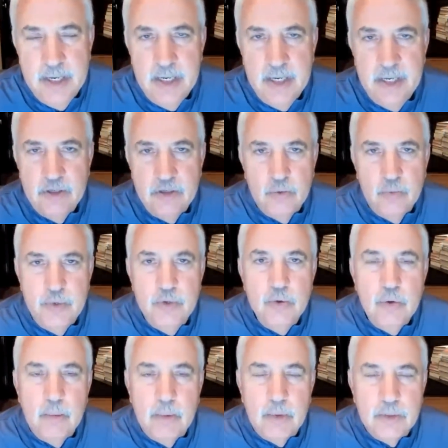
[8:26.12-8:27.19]
into
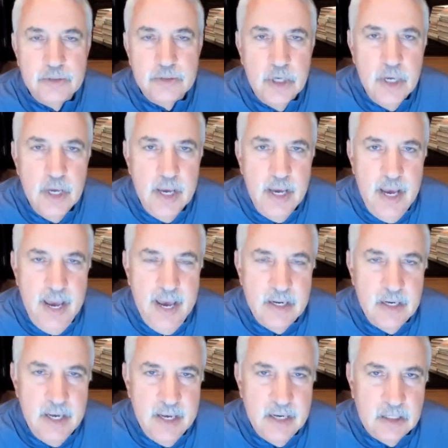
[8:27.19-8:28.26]
renewables
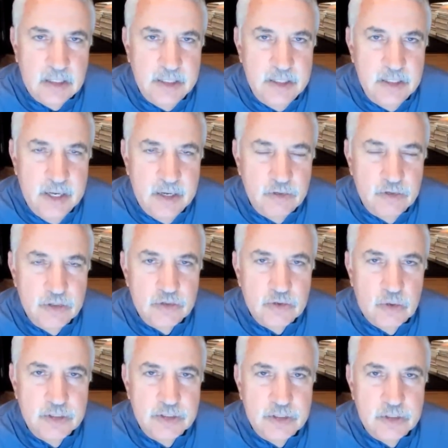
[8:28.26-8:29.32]
and clean energy
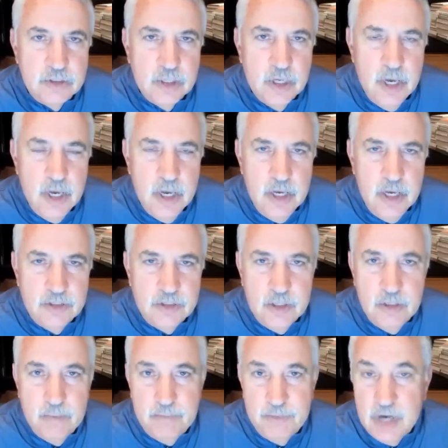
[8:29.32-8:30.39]
sources. So
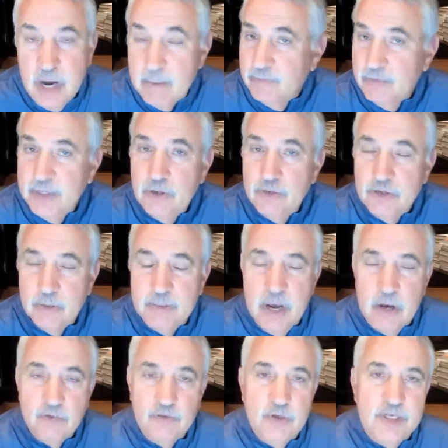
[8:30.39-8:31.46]
the job of leadership
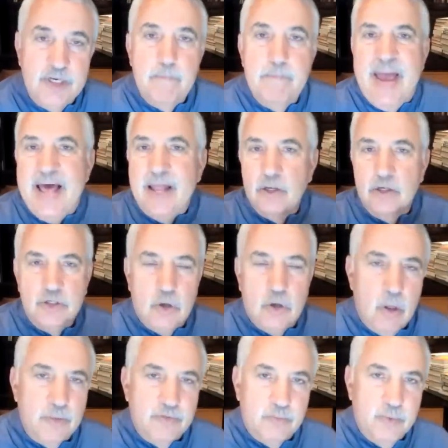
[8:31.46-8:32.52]
now is really to balance
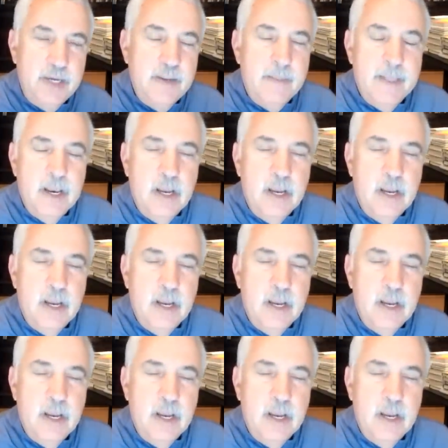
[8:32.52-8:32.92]
all three.